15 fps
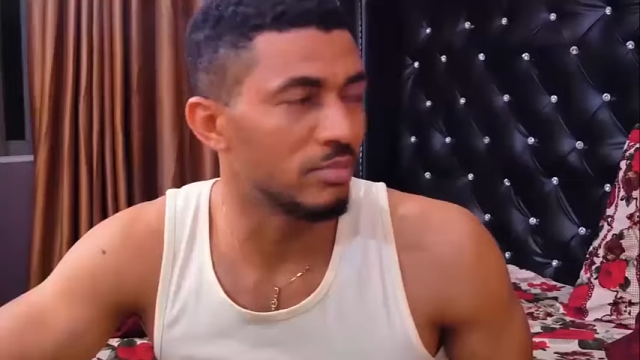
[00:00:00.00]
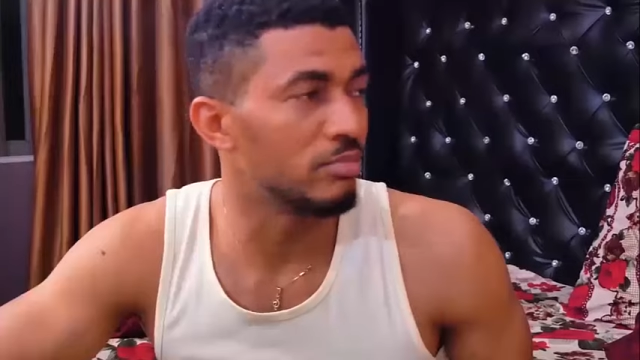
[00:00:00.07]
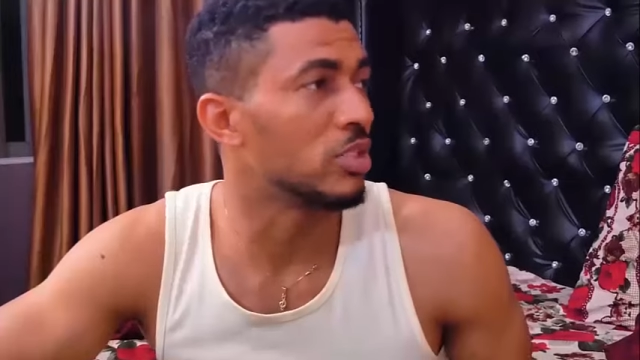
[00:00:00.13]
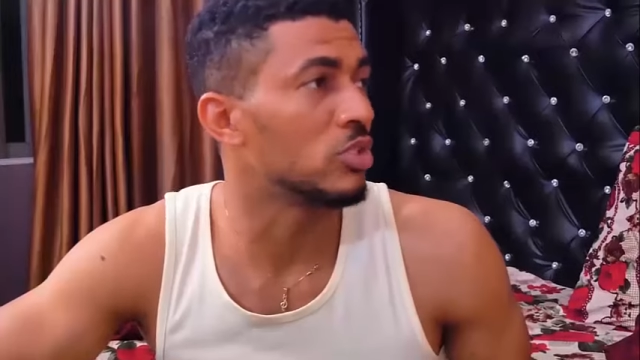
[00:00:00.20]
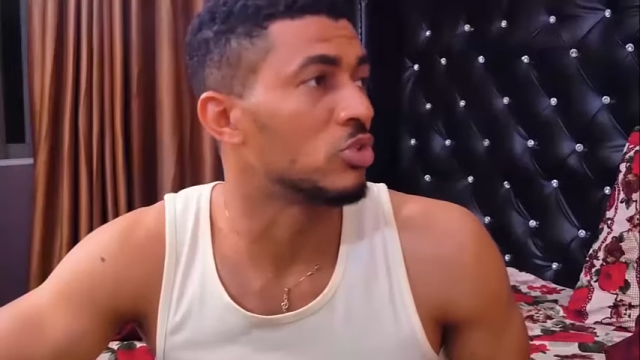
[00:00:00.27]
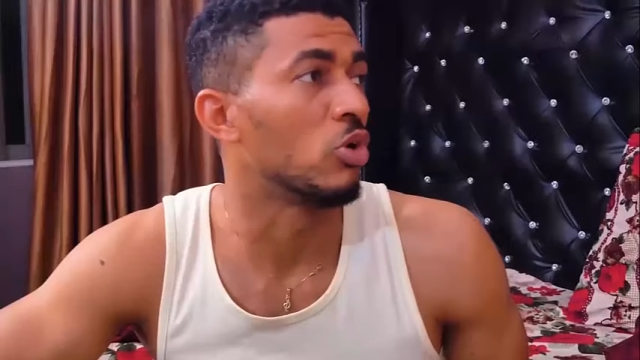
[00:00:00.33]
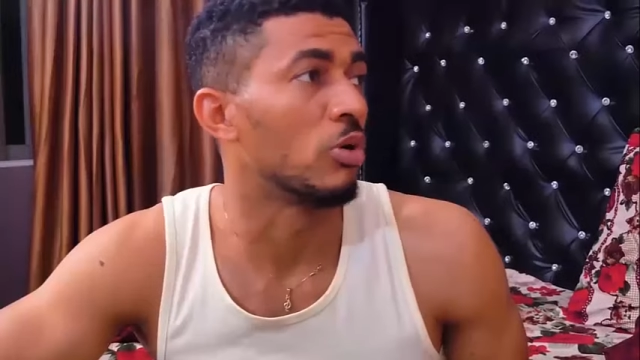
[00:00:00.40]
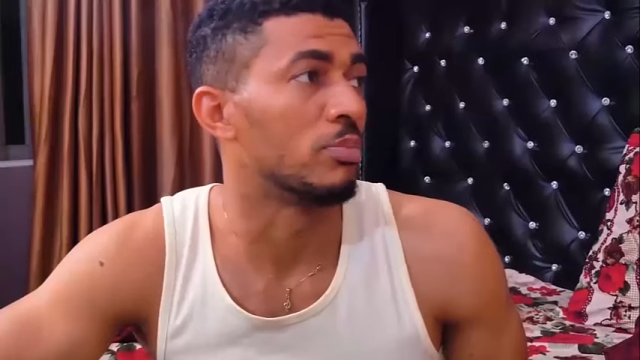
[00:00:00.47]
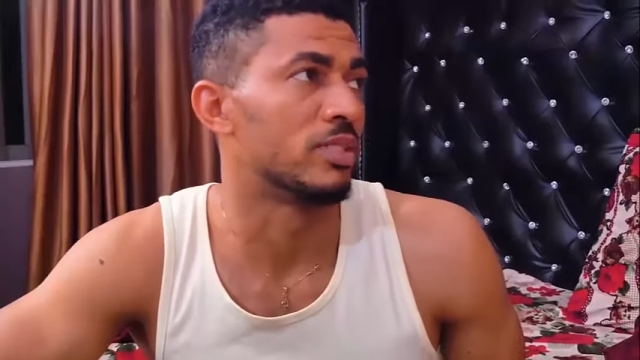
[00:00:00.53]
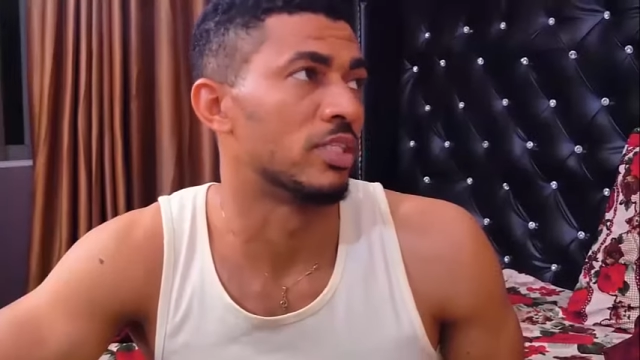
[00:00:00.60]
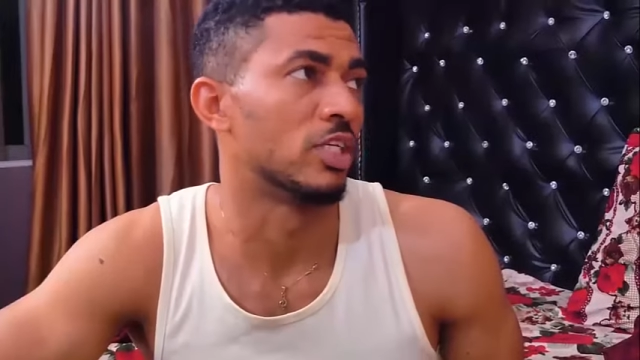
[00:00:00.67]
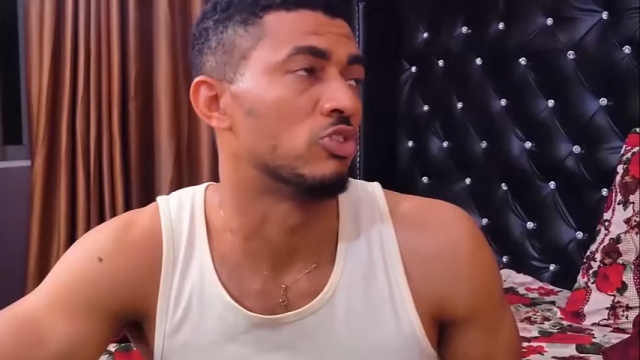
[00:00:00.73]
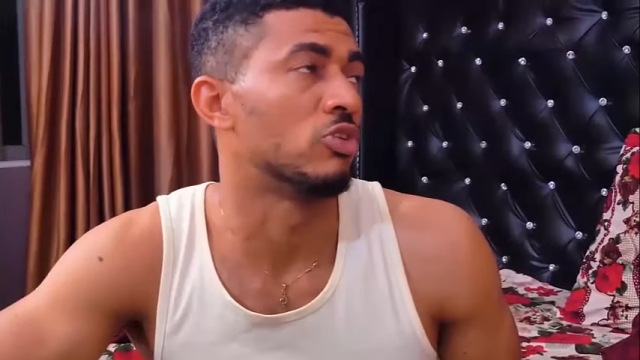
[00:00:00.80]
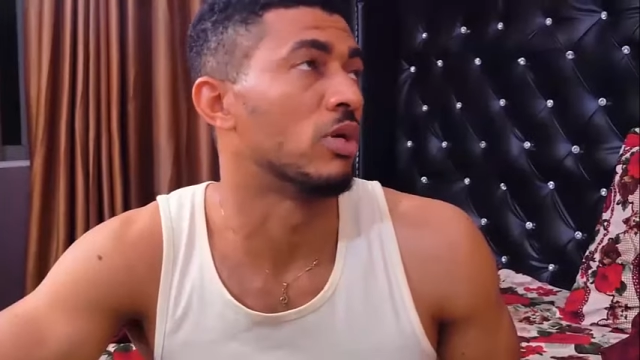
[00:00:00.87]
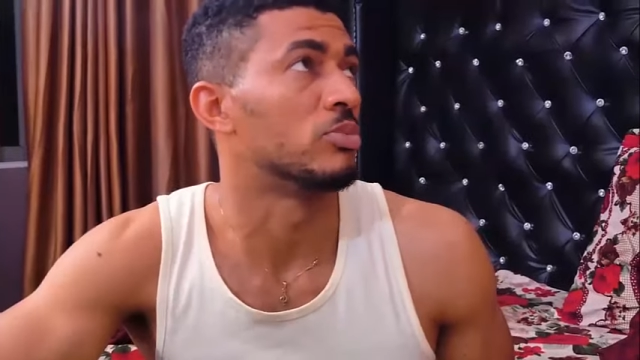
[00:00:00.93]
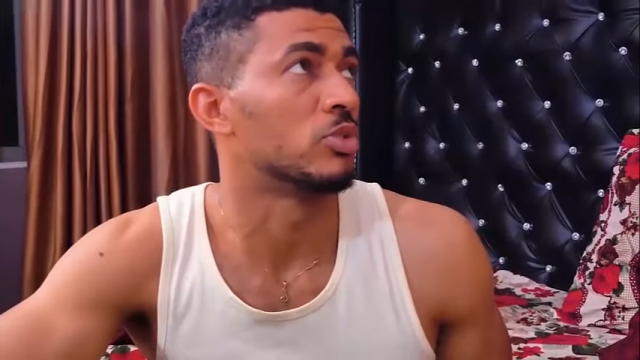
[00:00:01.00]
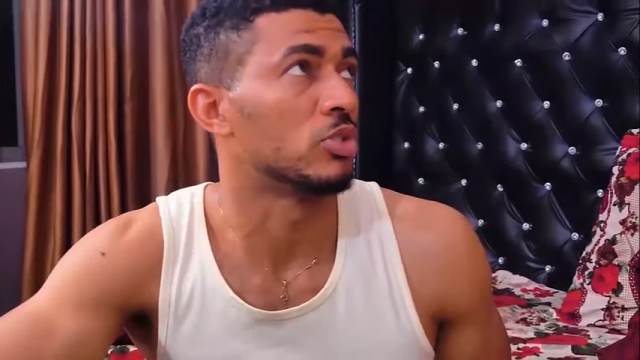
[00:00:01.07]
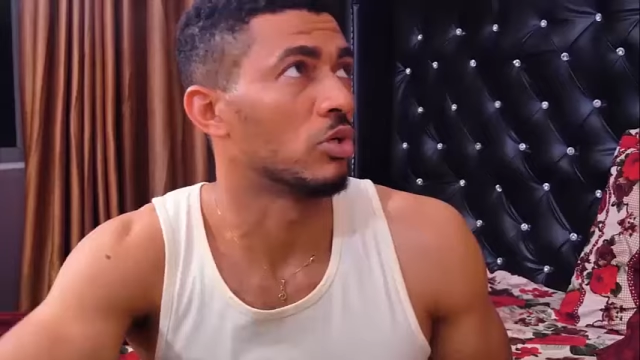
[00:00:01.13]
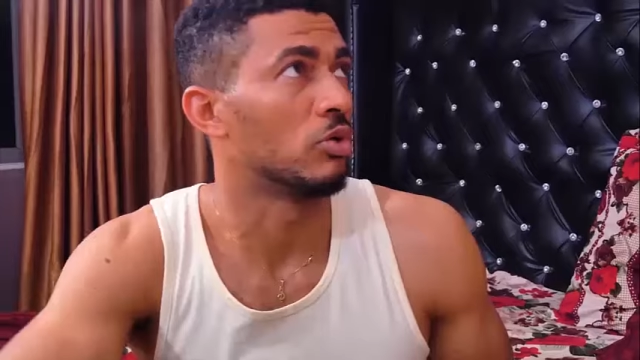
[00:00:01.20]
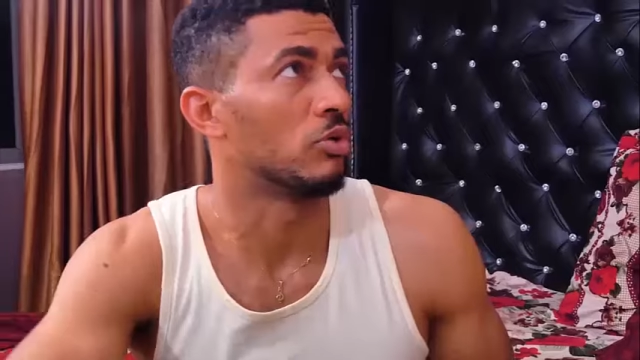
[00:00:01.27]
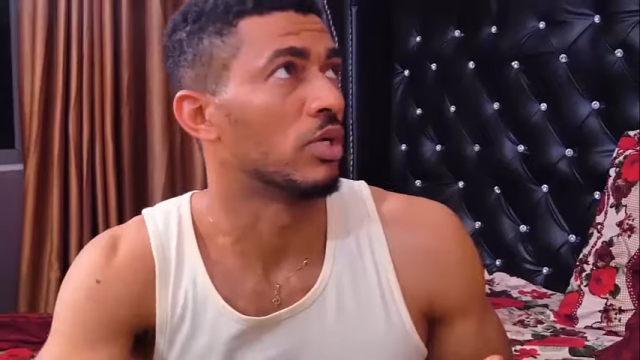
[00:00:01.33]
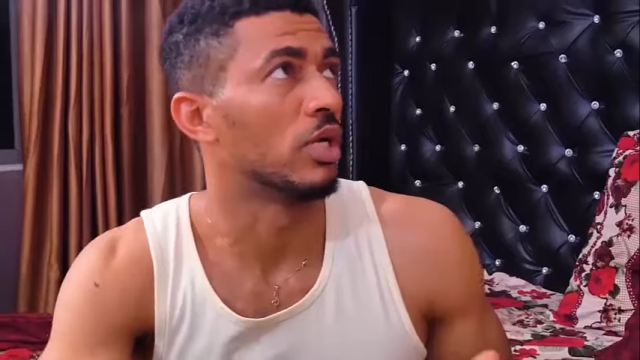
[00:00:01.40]
didn't mean to upset you. I'm
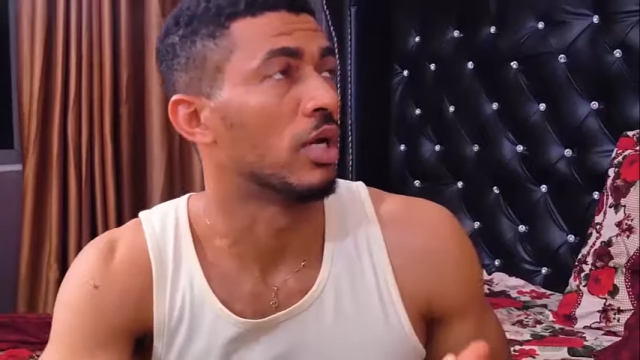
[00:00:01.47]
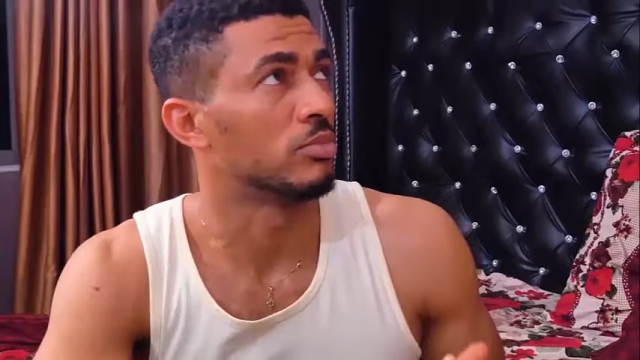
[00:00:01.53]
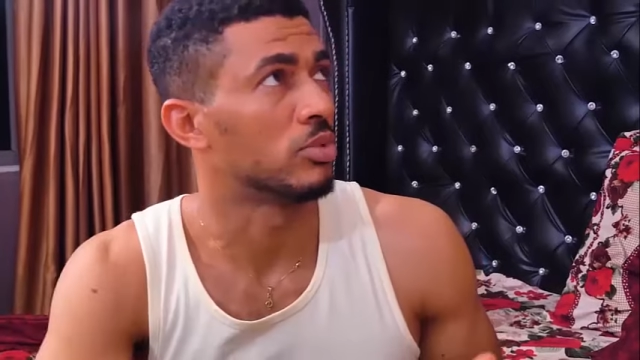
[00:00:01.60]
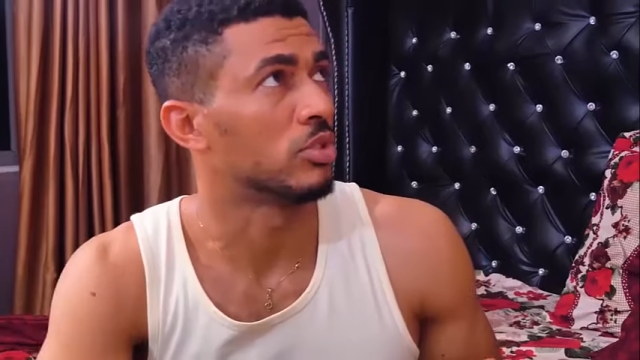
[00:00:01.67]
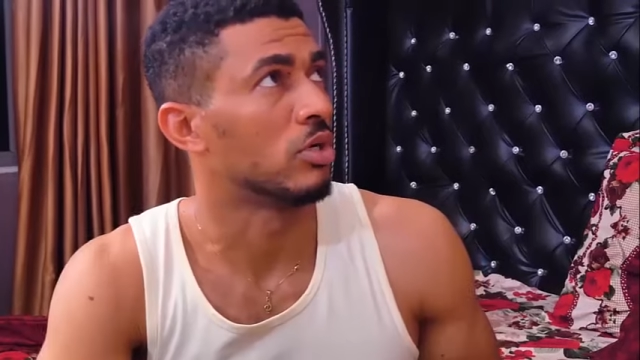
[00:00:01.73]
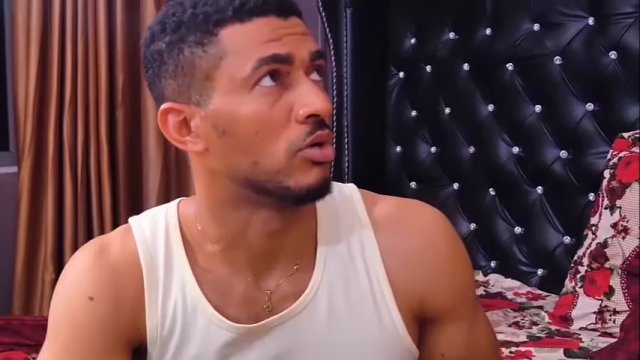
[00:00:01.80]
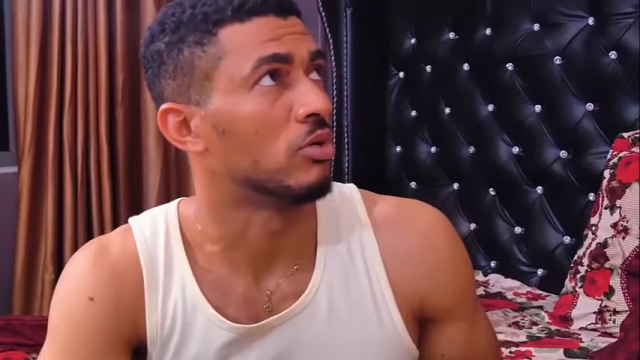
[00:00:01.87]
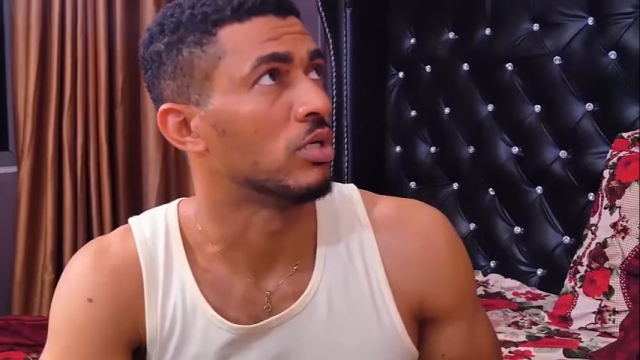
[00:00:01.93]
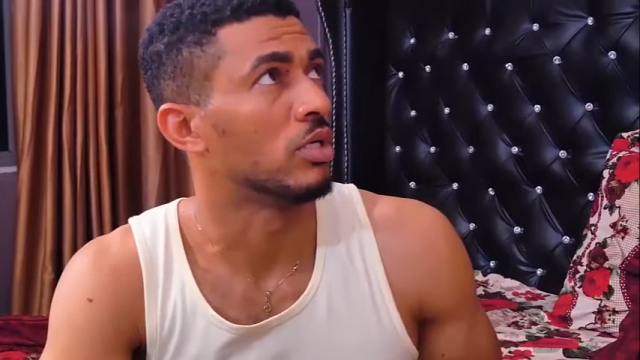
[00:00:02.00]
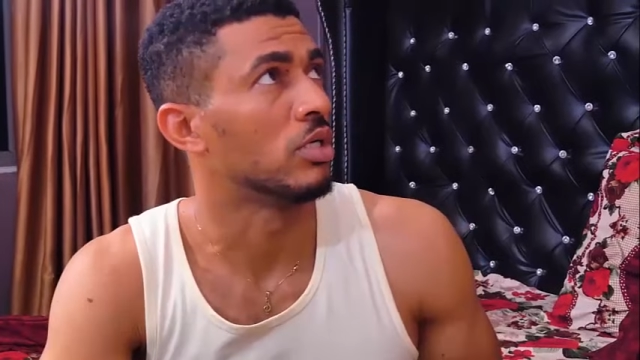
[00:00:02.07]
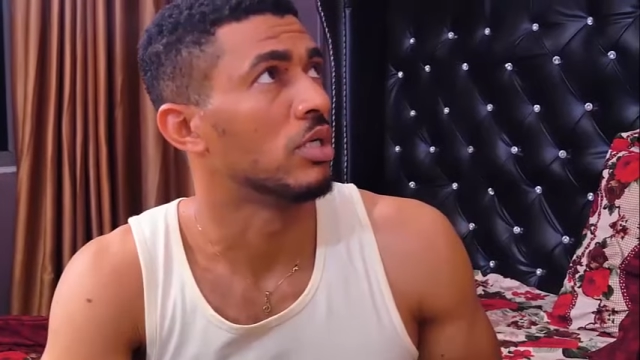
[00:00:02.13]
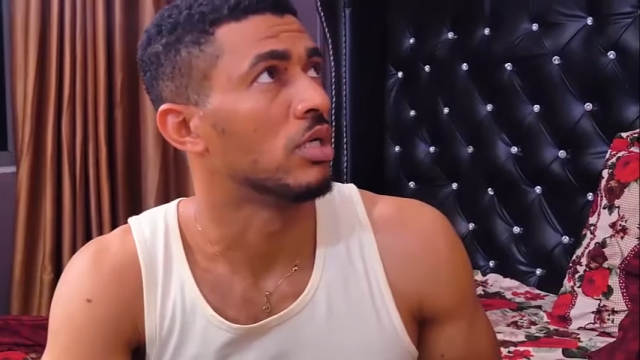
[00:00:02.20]
sorry. I'm sorry.